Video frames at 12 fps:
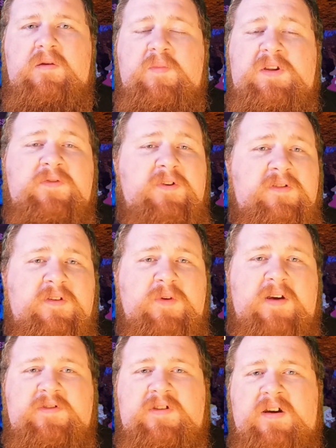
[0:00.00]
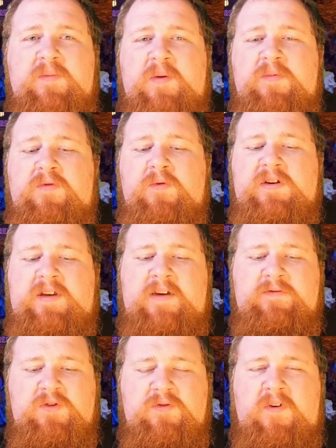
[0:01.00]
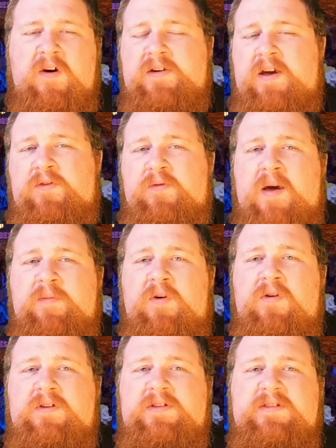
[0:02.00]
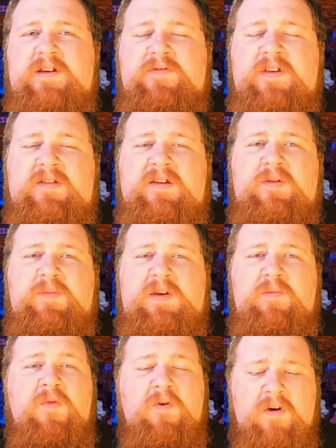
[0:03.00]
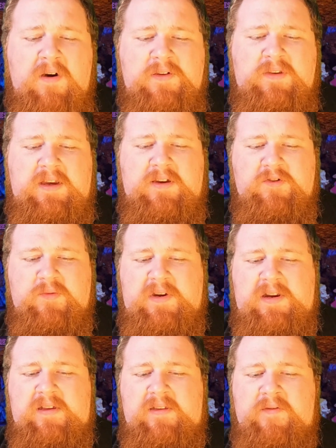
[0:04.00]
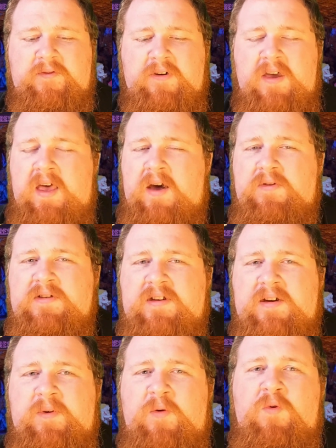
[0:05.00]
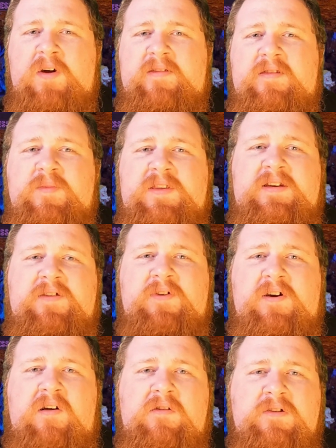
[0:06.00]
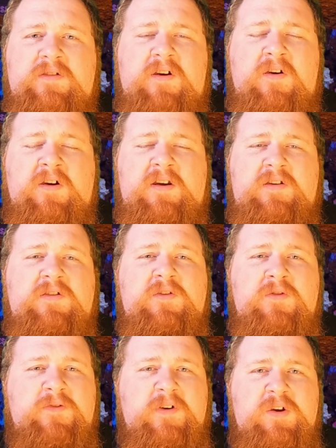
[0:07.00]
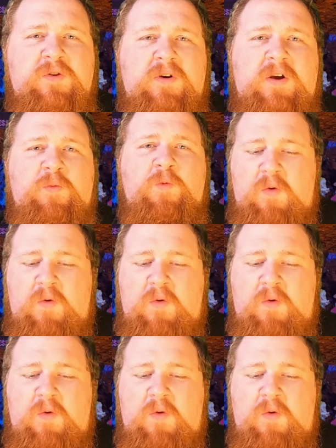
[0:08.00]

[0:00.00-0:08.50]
But the first thing we have to talk about before we dive too far down the rabbit hole into stuff that's going to be more on the intermediate level, I want to talk about what some of the different colors are going to do for you and